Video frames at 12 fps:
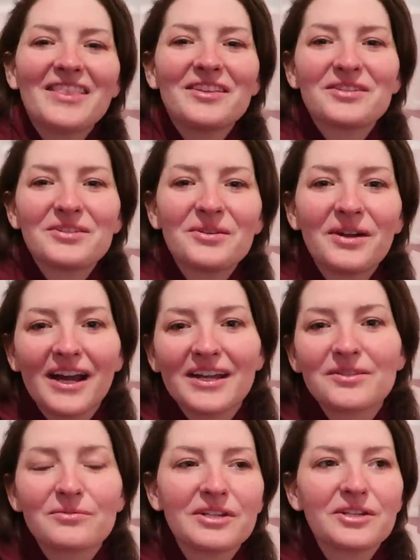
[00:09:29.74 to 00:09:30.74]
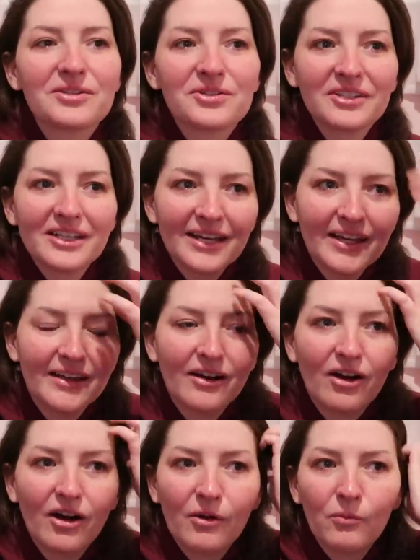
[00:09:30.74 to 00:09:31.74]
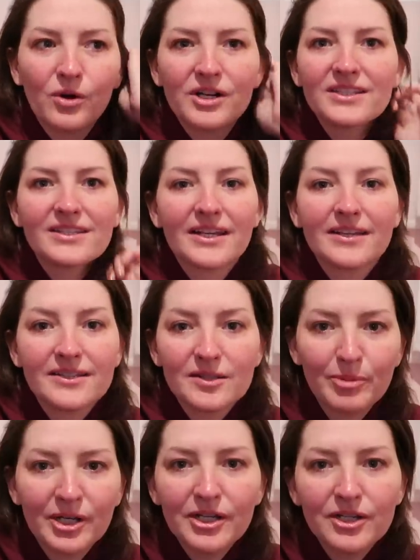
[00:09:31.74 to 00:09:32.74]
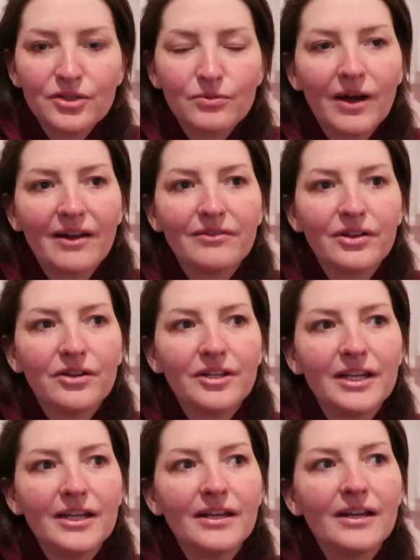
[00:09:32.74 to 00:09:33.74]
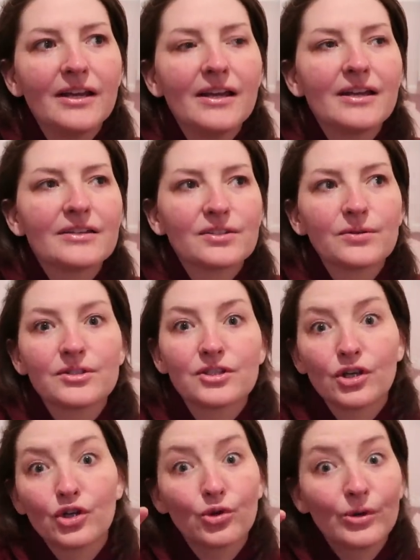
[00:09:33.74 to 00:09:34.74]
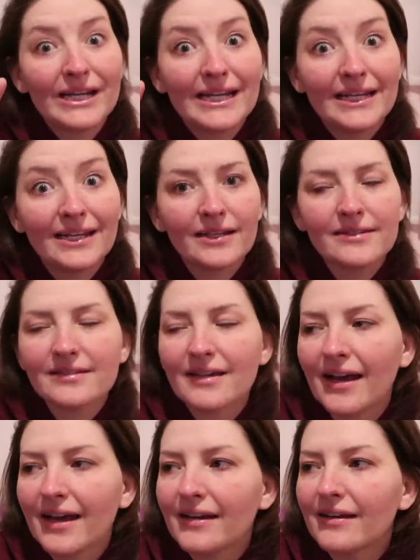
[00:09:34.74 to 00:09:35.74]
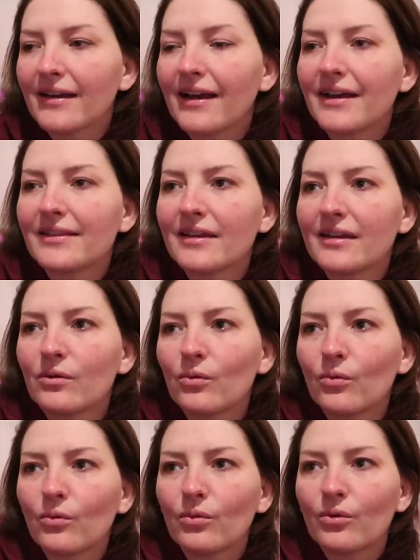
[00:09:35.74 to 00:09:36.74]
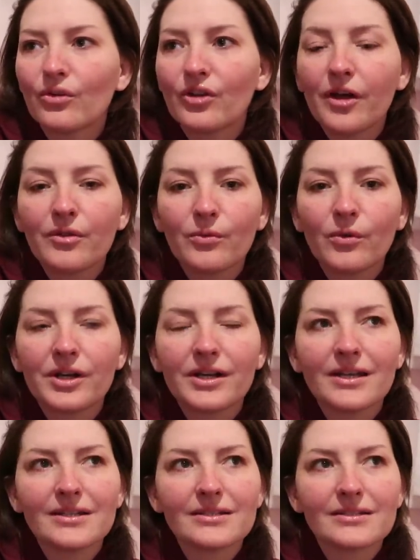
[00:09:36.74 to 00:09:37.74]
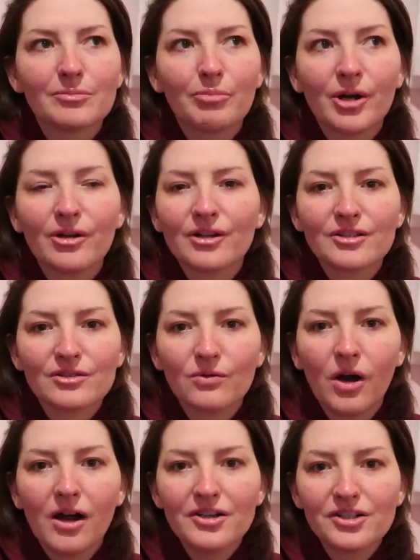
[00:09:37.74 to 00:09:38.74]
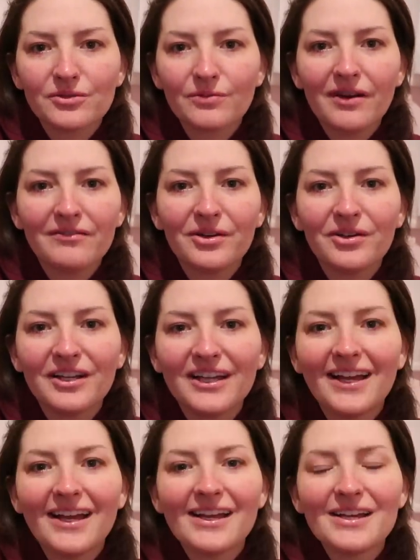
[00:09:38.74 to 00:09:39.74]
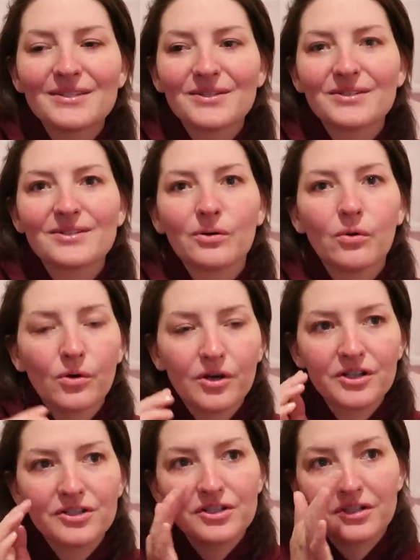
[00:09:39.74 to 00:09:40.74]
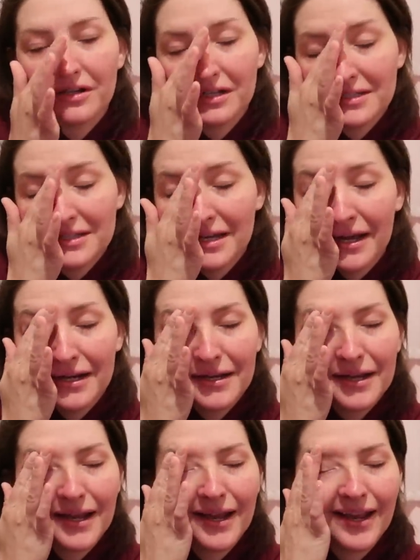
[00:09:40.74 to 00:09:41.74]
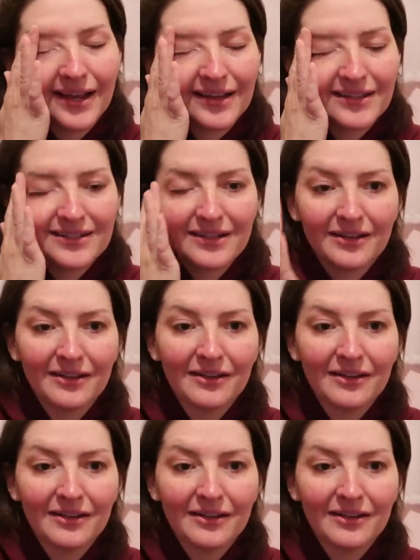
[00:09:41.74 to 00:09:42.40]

and the two kinds we usually get, one is like a spinach ravioli, so it's green inside, and then the other one is butternut squash ravioli, so it's orange inside. And